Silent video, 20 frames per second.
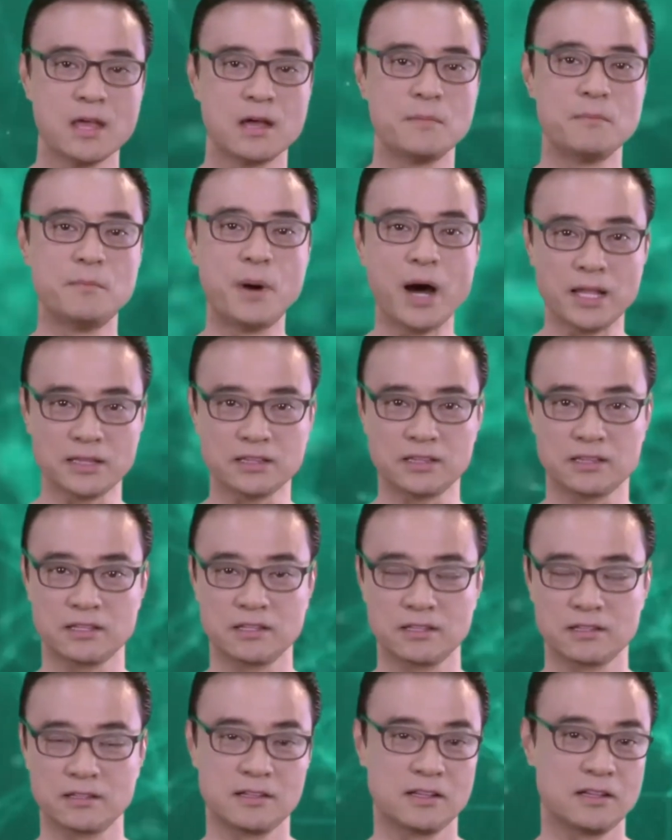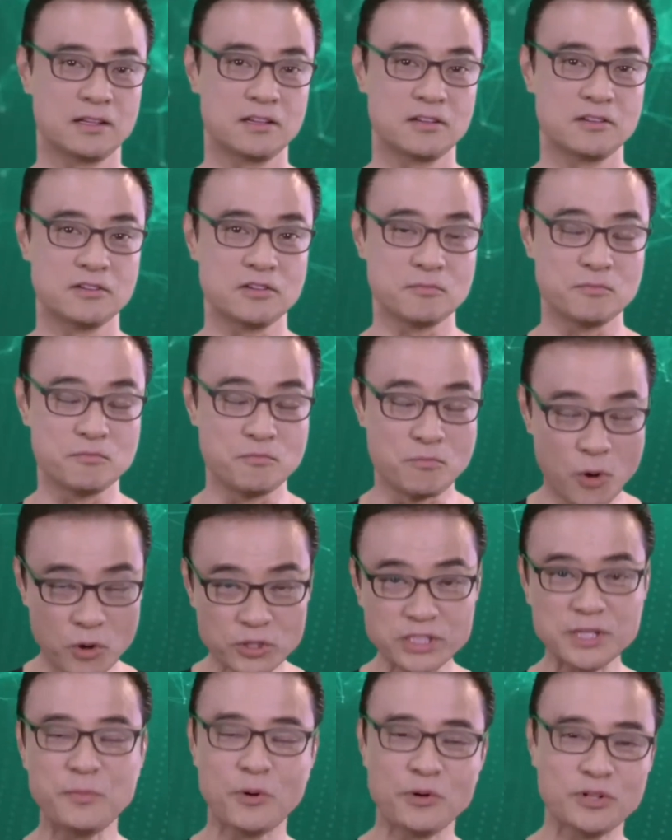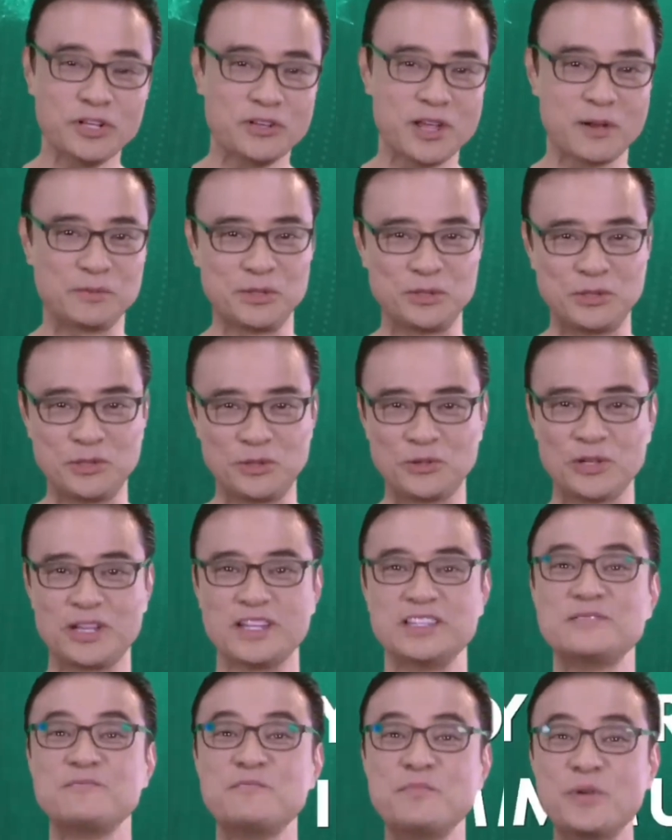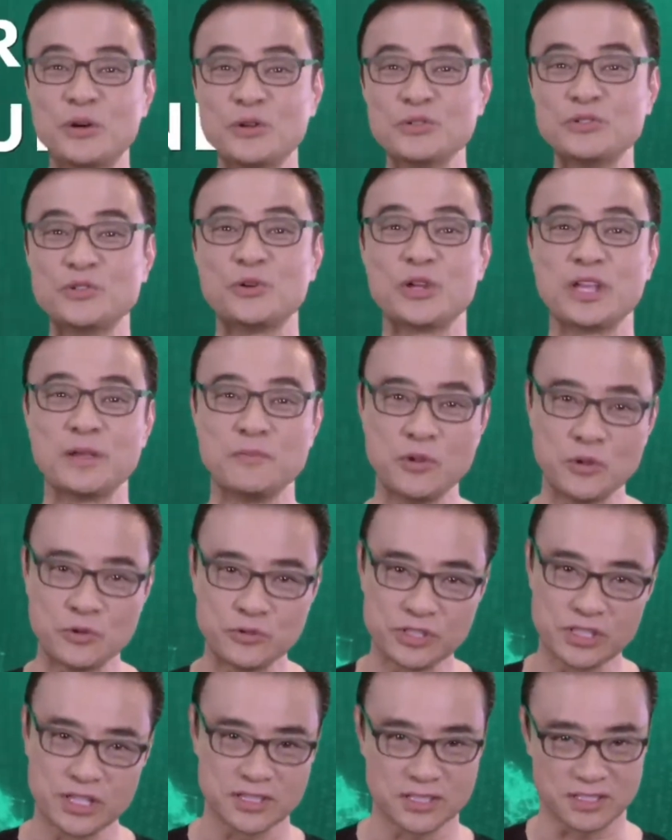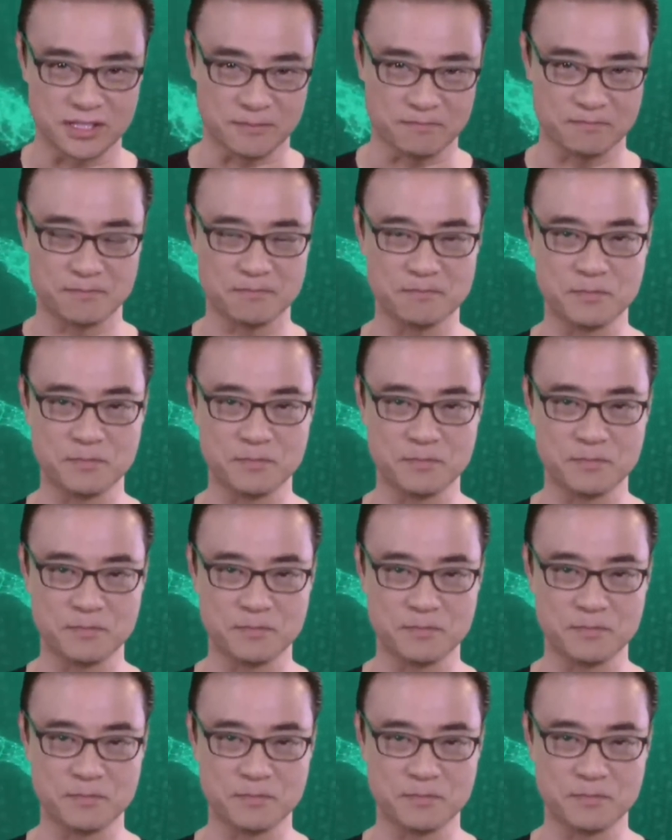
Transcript: But most important thing you have to do is build your immune system,